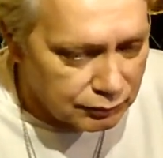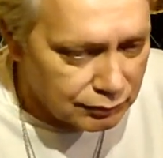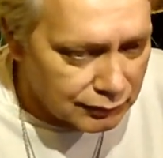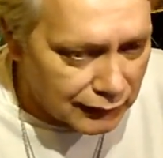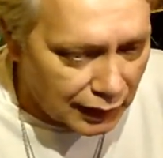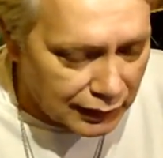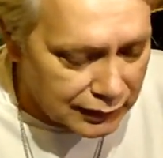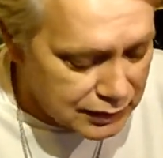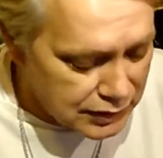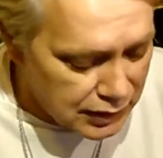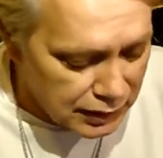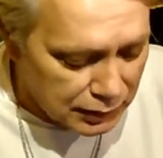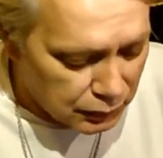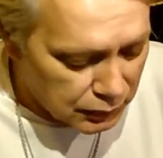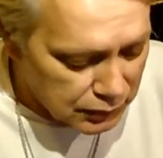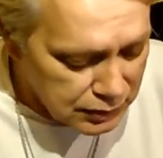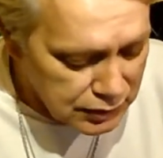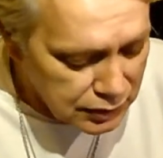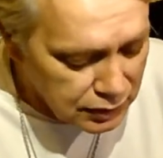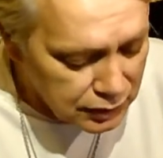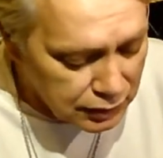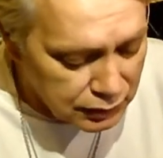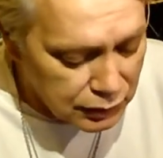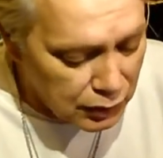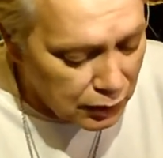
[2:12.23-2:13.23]
I said I
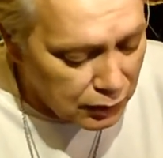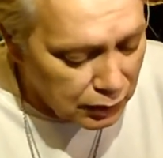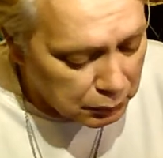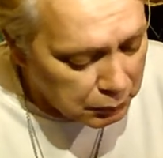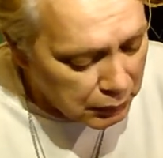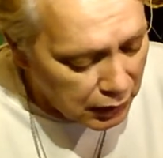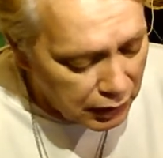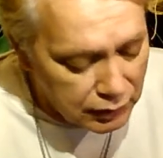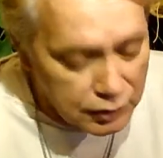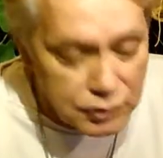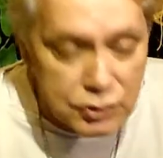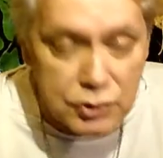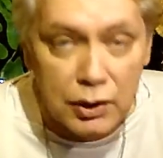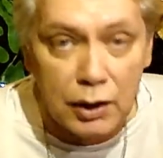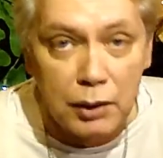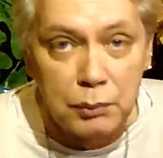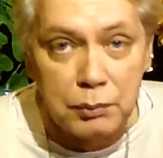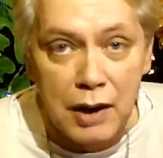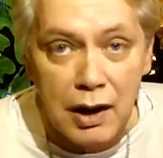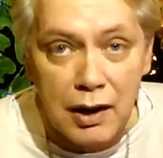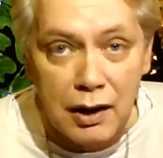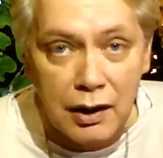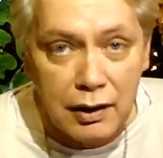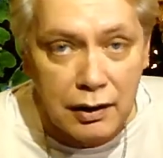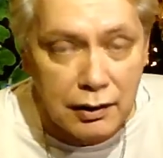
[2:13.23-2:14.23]
wasn't going to talk about it, so I'm
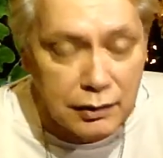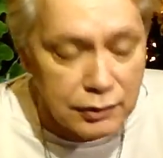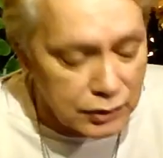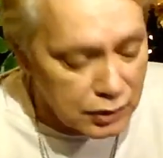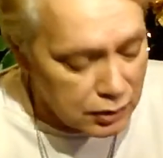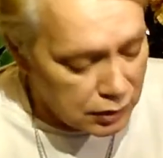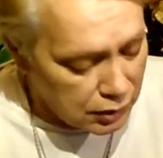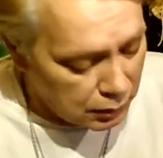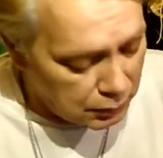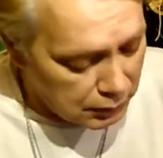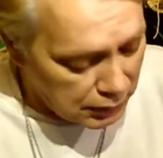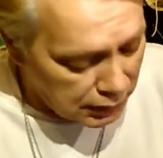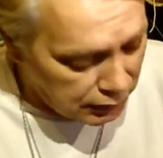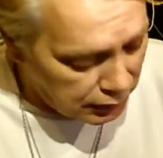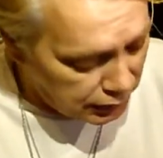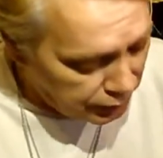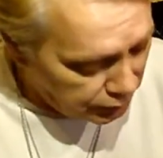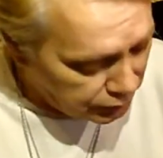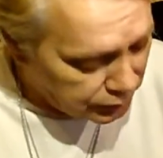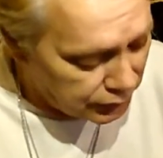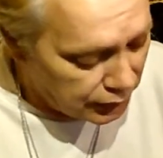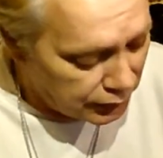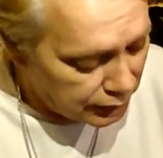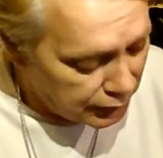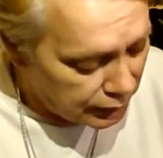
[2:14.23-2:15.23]
not going to talk about it.
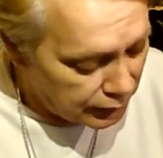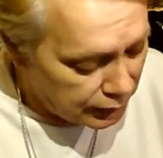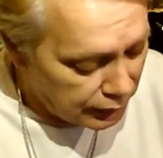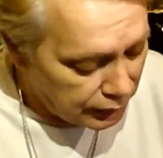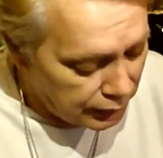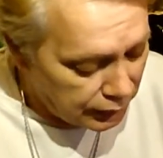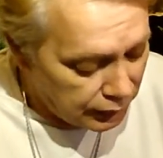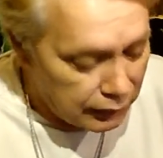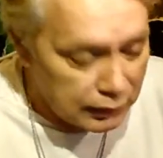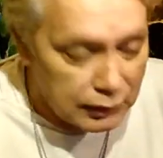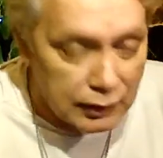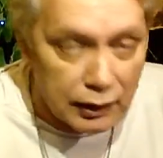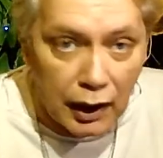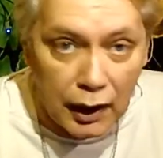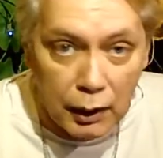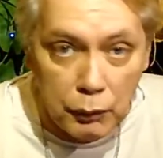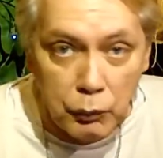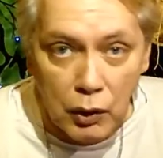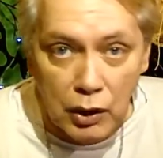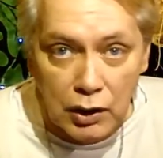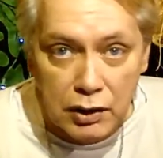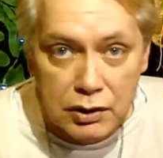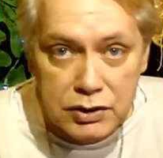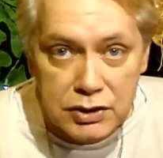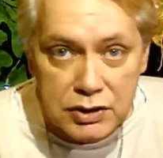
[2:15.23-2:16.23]
I
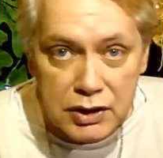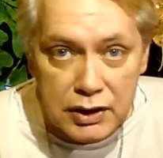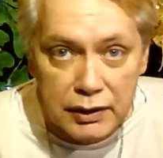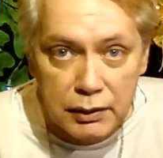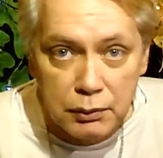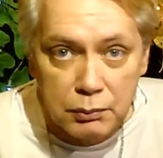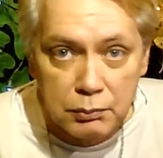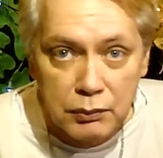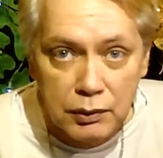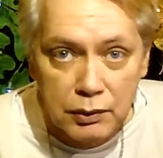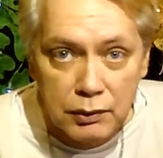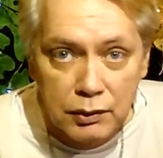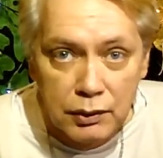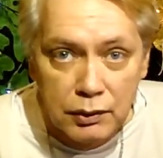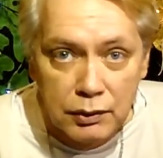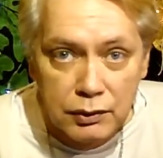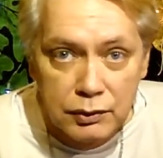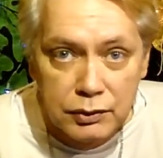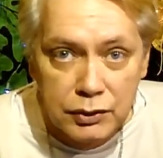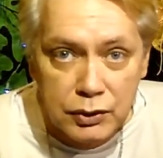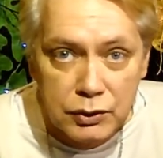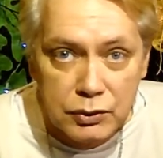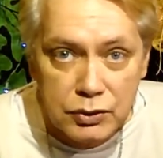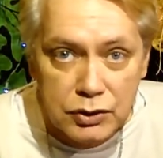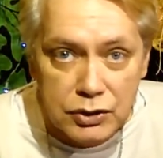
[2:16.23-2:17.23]
want to see them
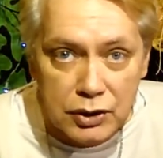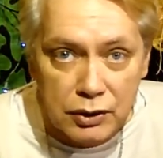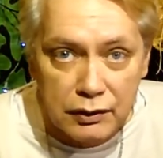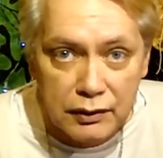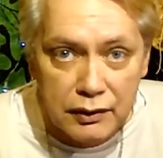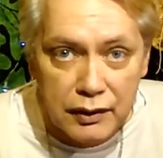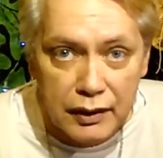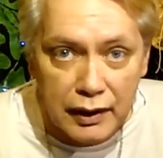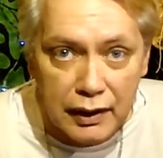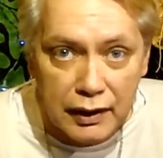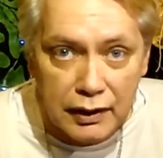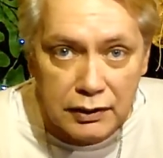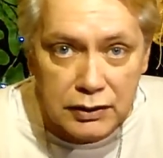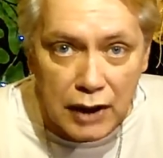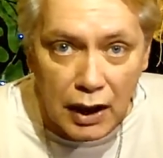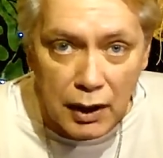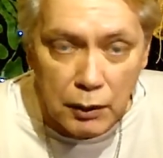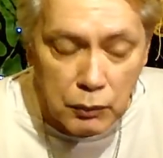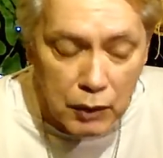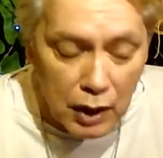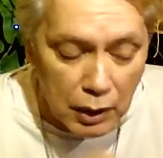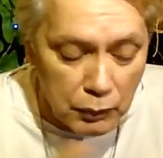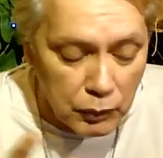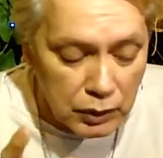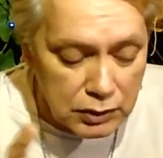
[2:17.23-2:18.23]
do certain things.
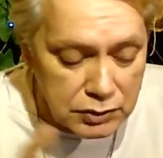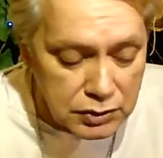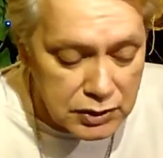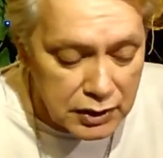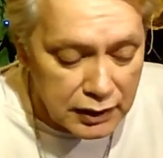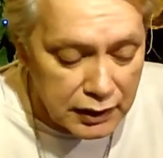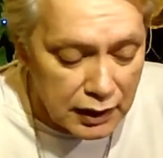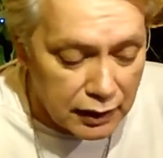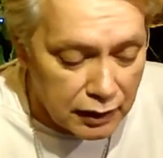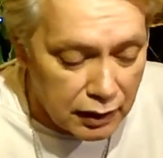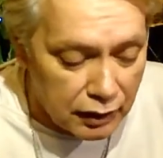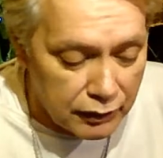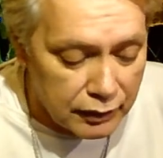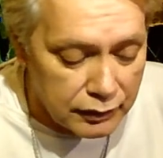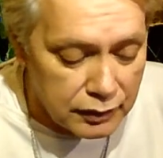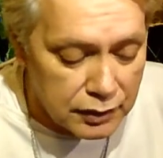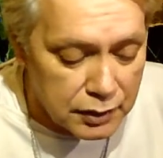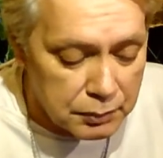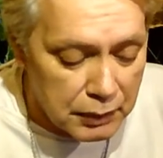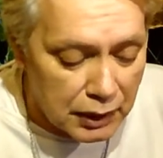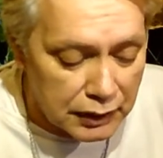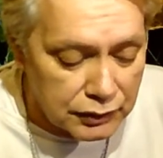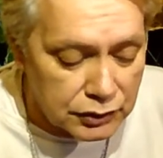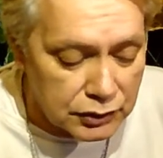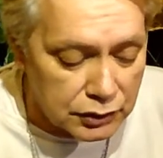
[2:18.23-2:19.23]
I want to see that other
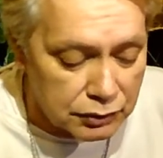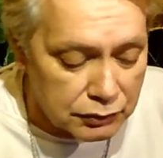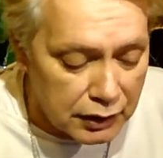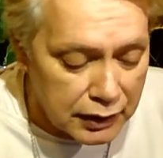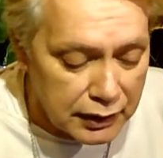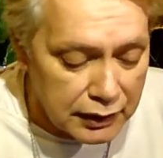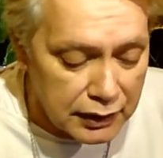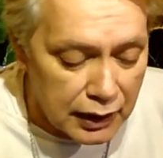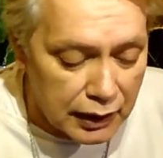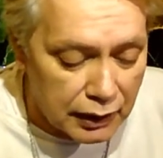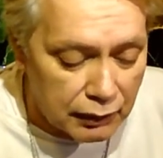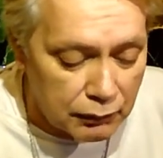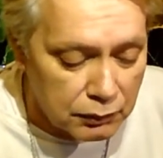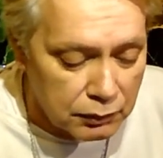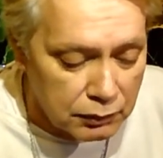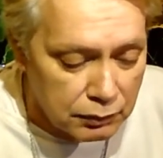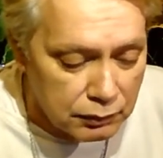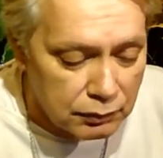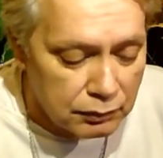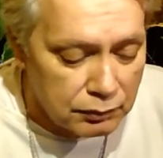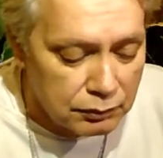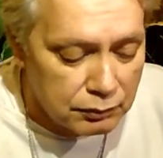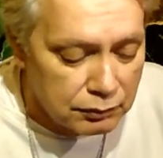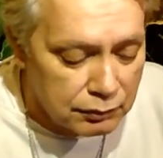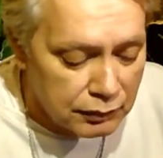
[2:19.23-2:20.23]
dimension right now.
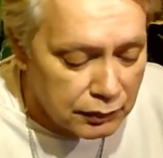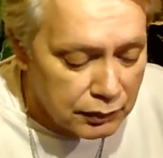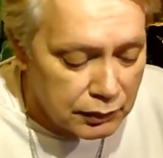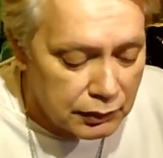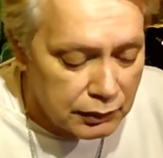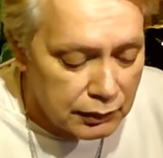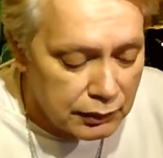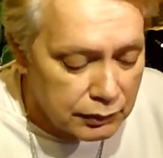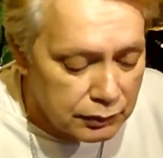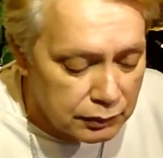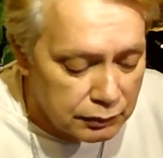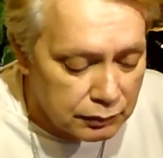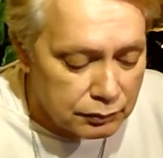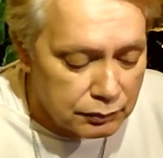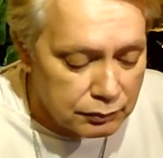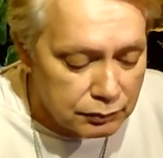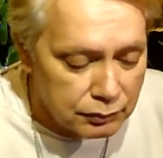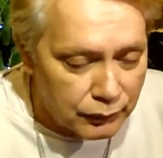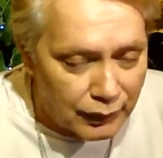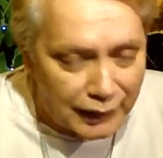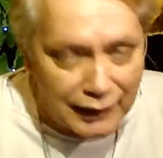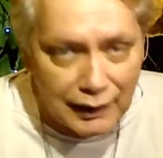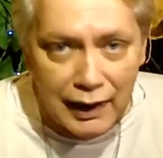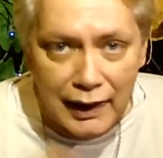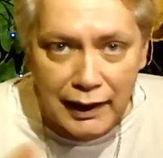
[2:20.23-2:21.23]

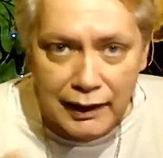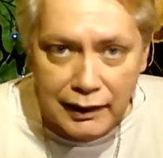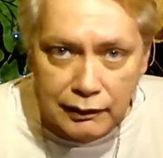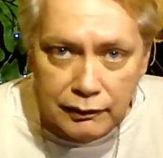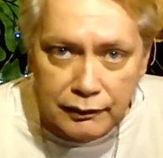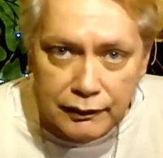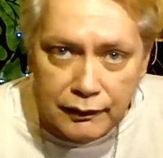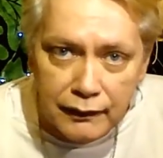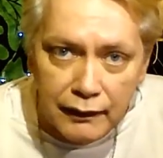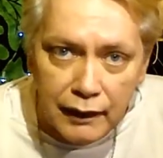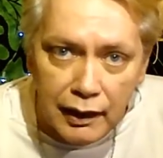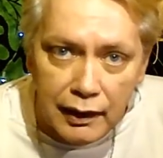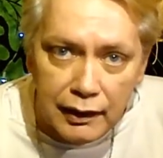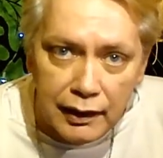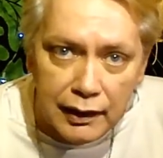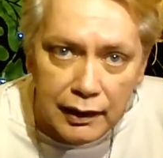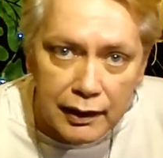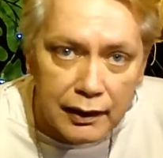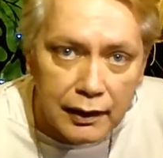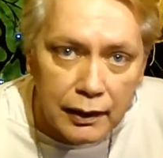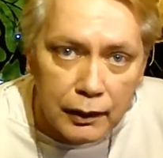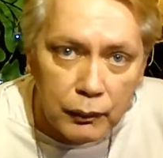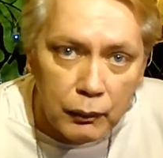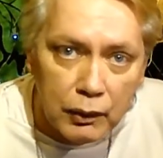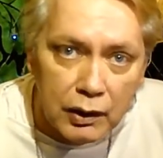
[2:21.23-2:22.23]
Well, I can do that
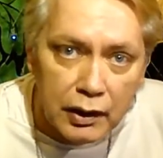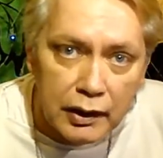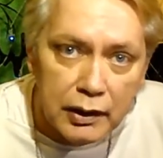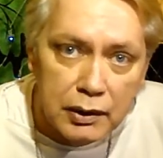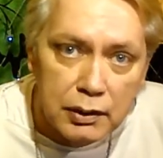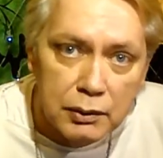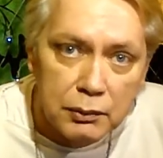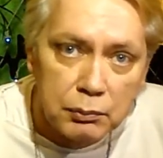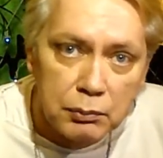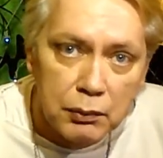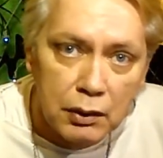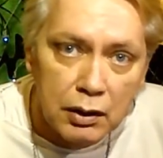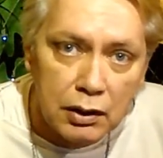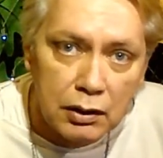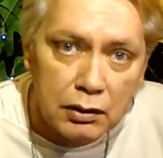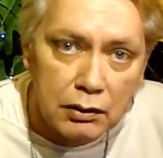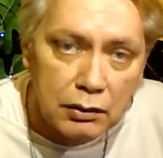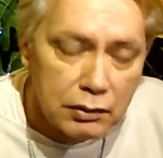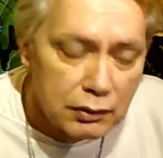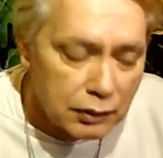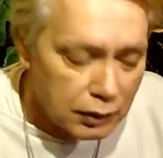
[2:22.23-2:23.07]
anyway, but